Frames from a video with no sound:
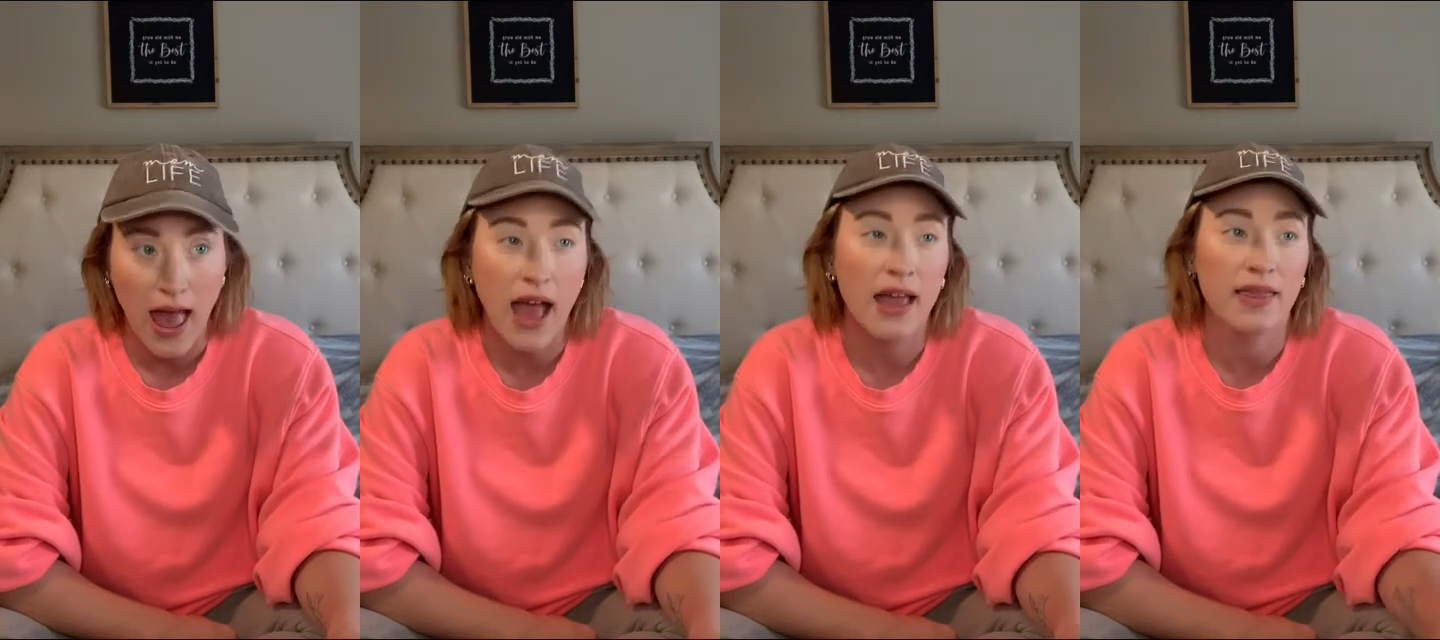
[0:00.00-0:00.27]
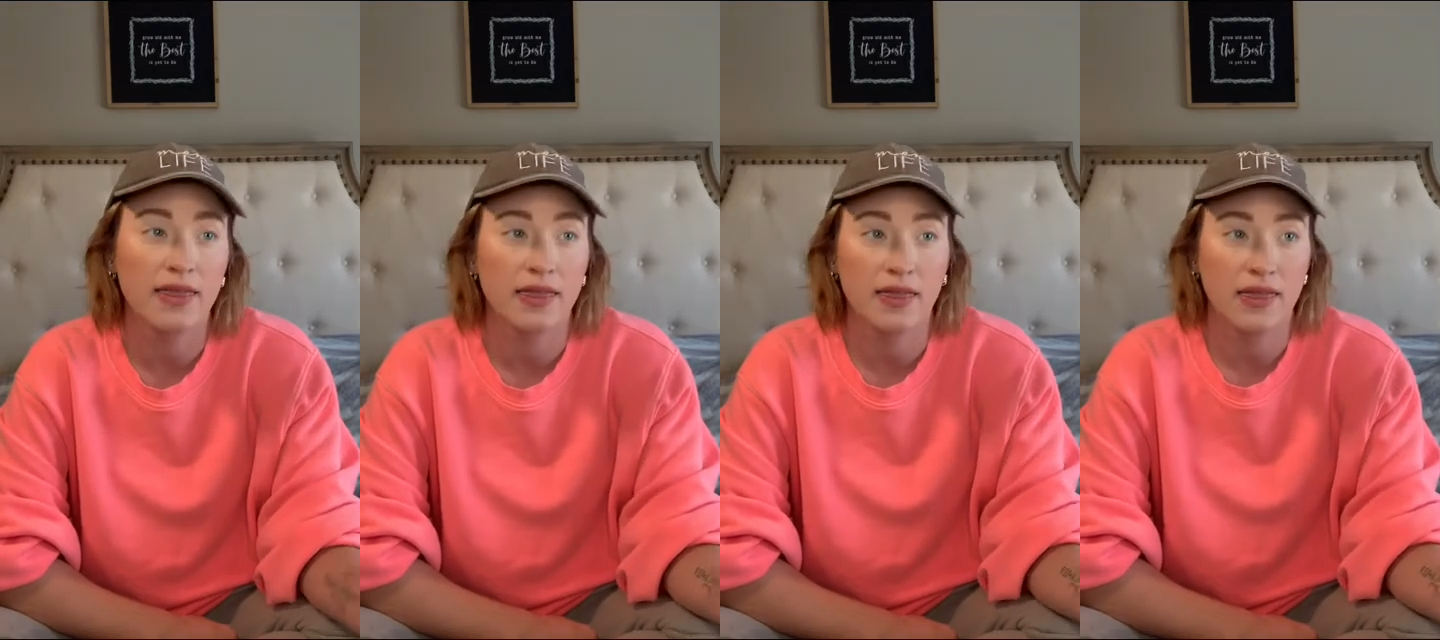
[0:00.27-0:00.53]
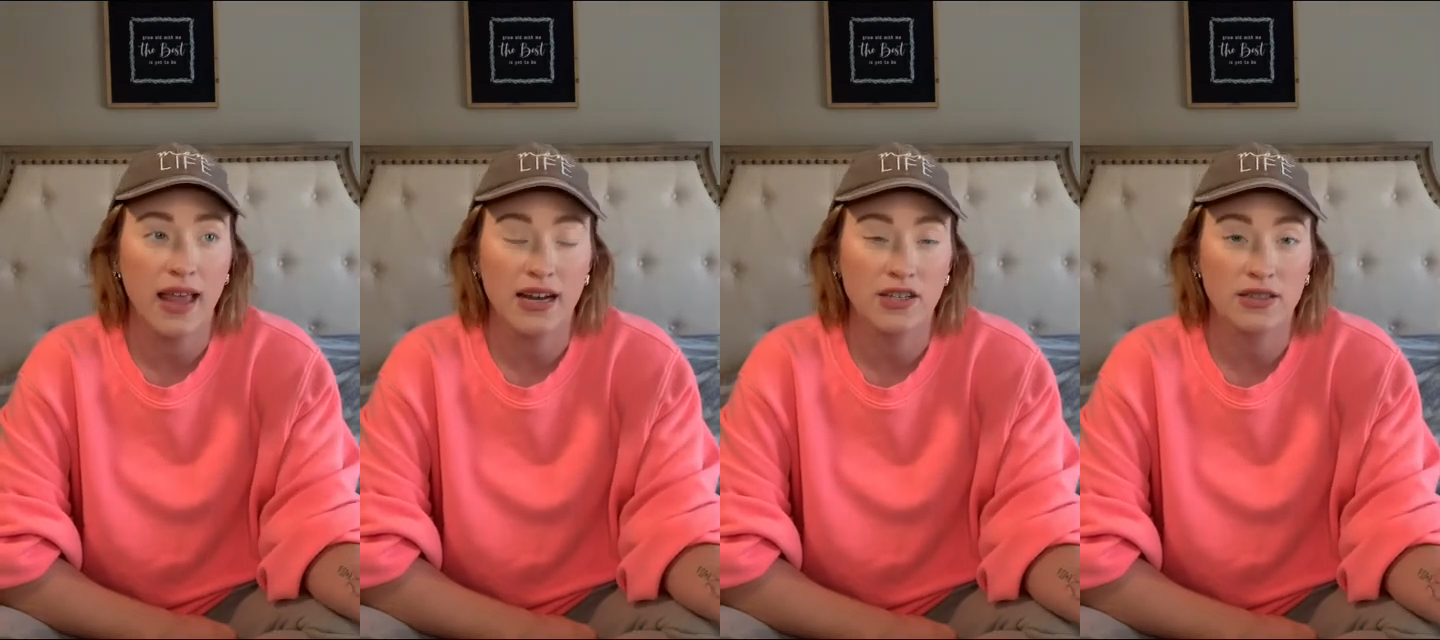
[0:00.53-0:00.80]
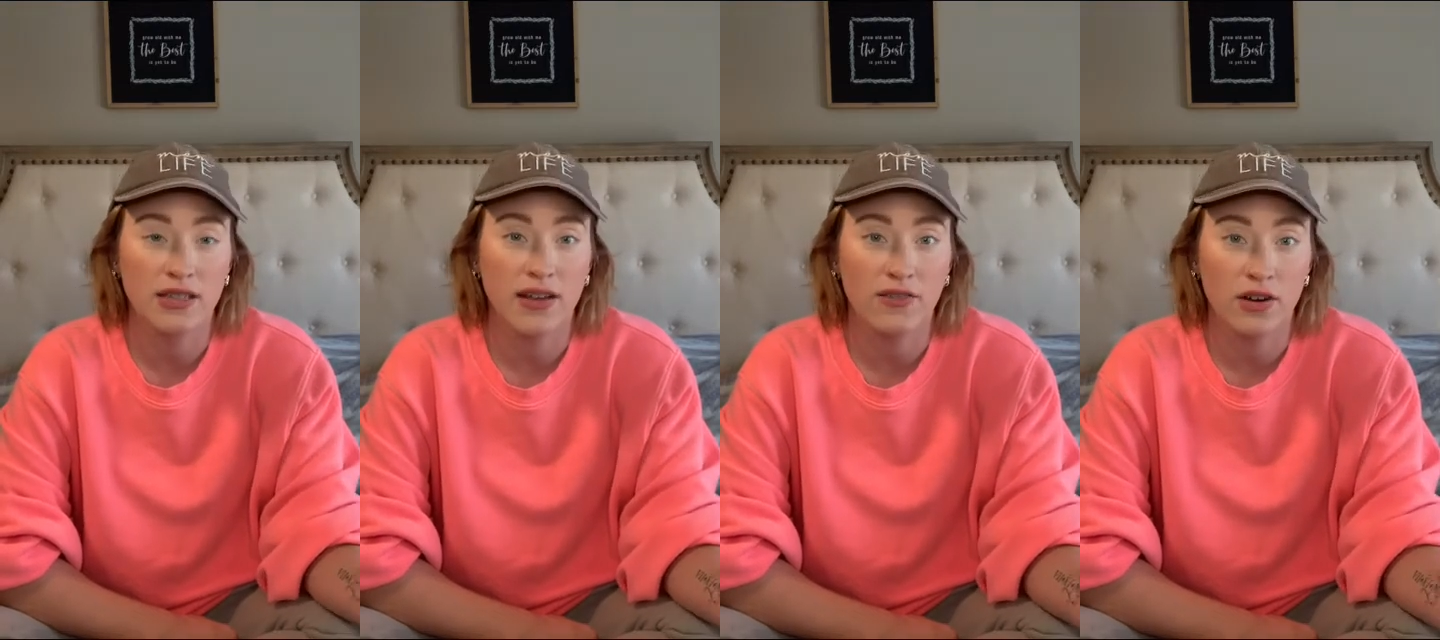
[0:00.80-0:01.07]
And
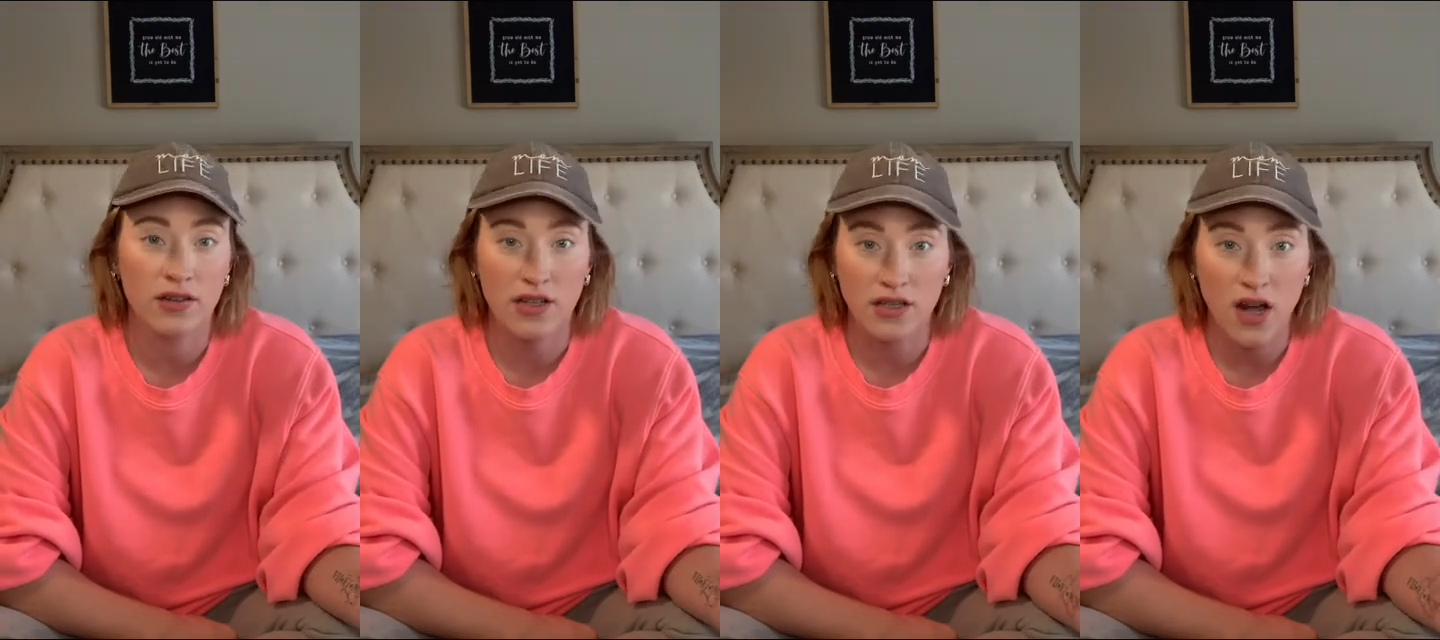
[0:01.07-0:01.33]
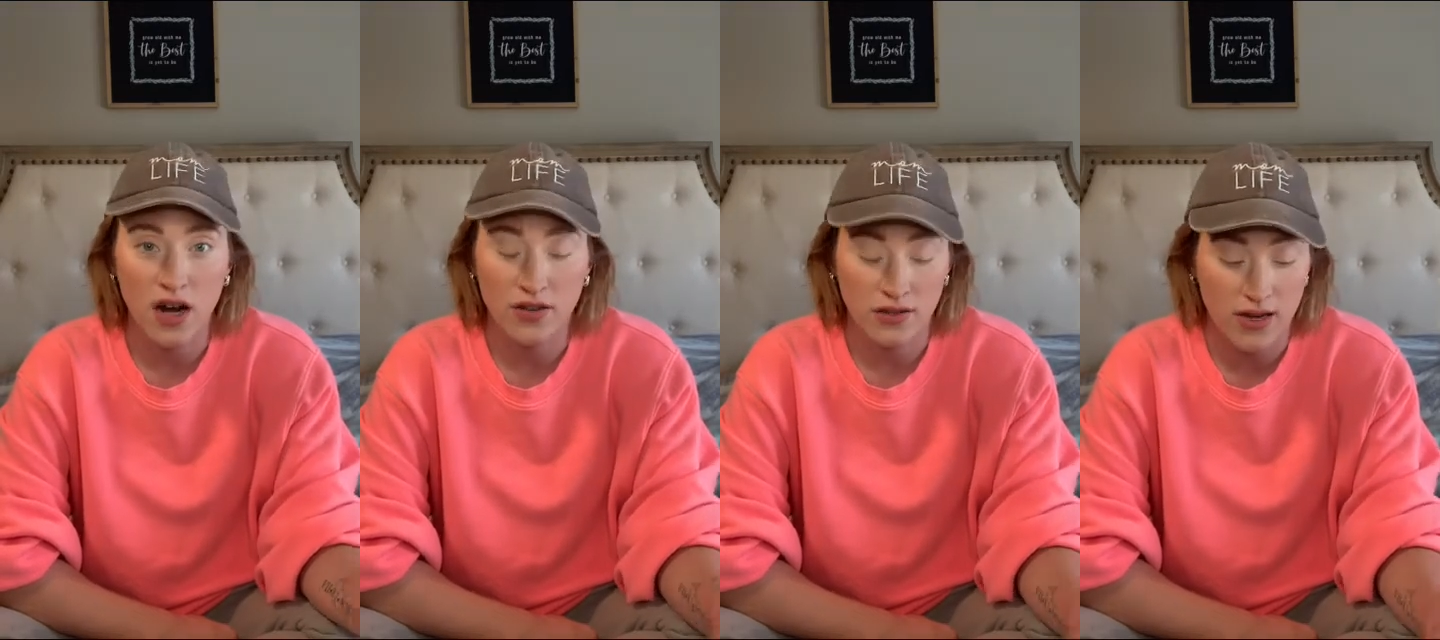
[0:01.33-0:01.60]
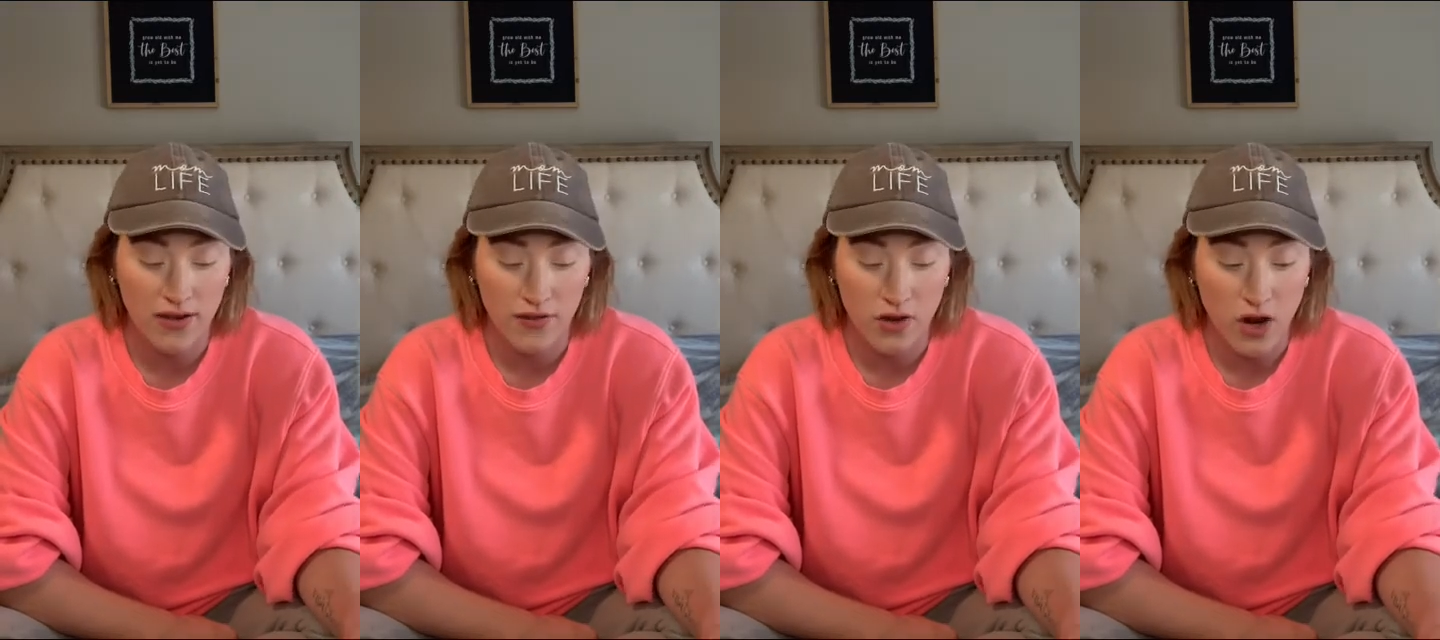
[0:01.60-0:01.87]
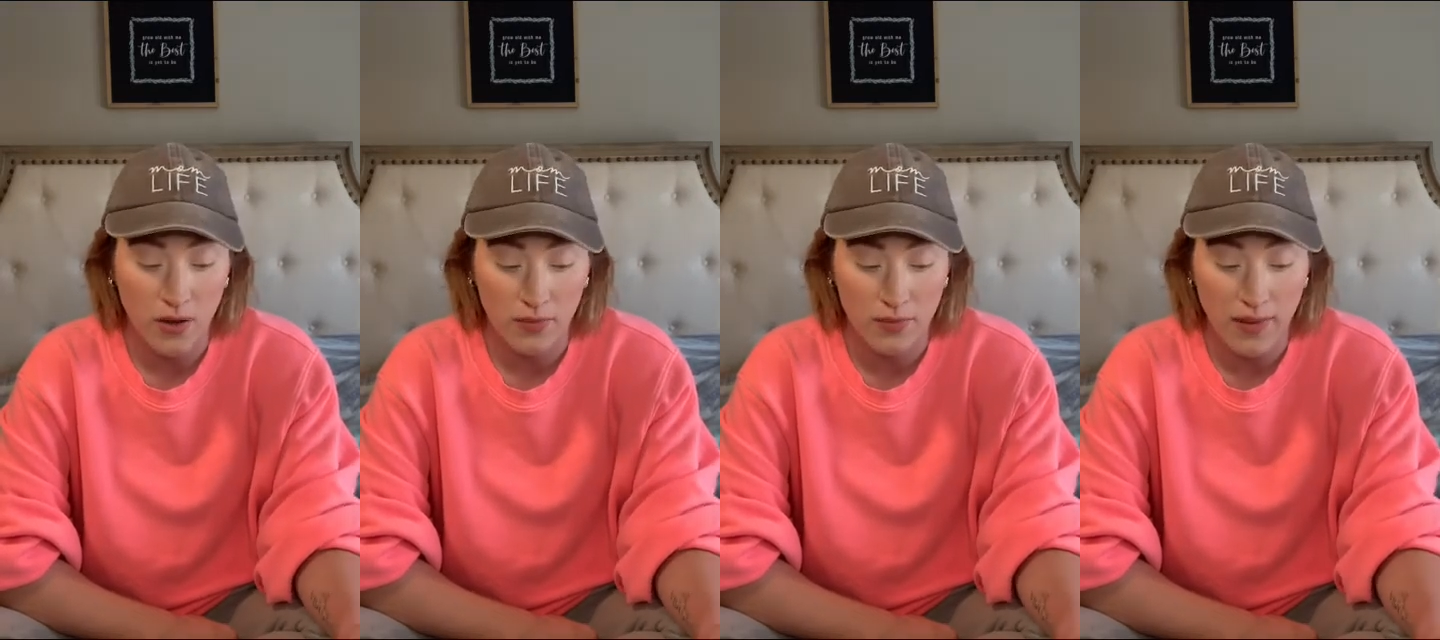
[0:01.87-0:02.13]
the doctor never
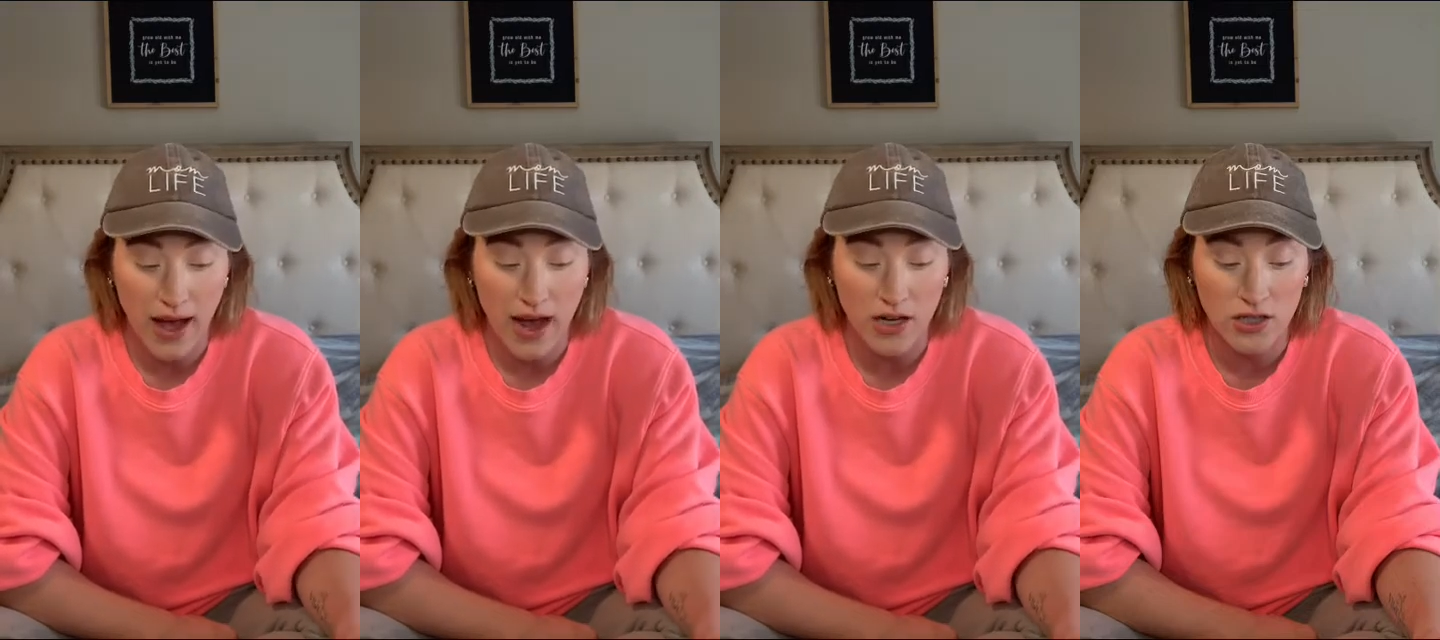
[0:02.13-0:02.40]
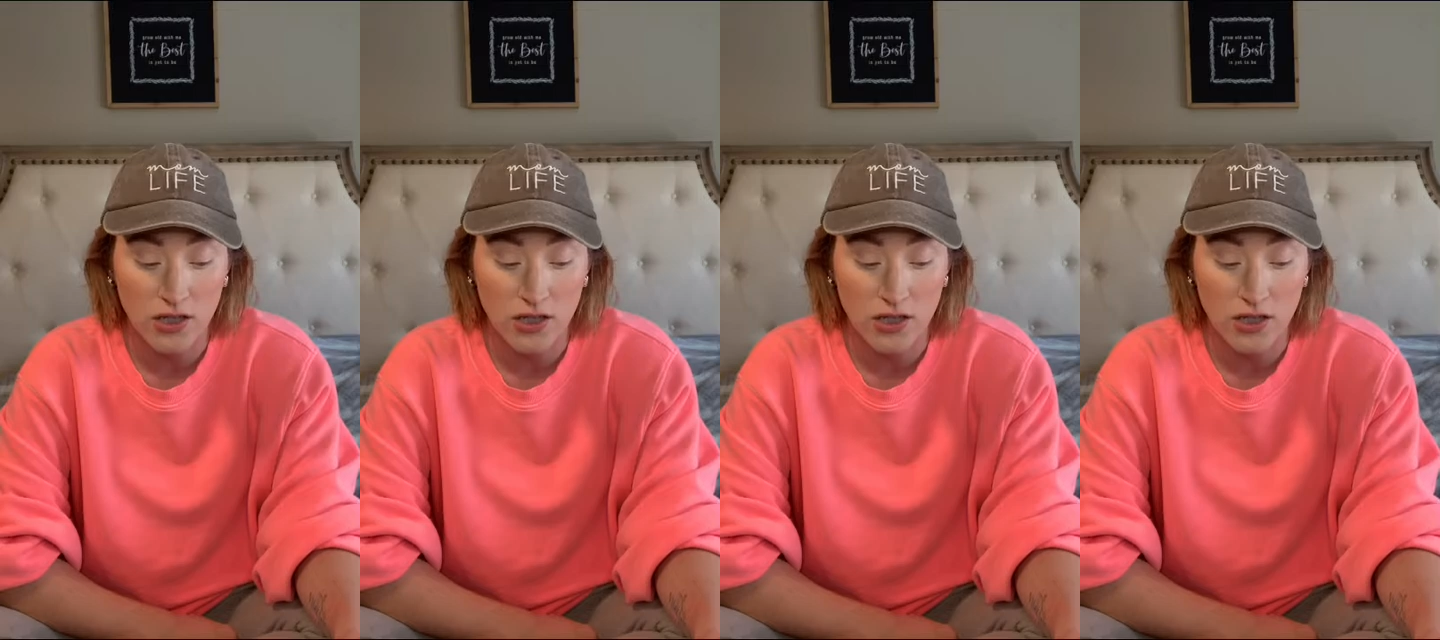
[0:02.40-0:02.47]
called me back.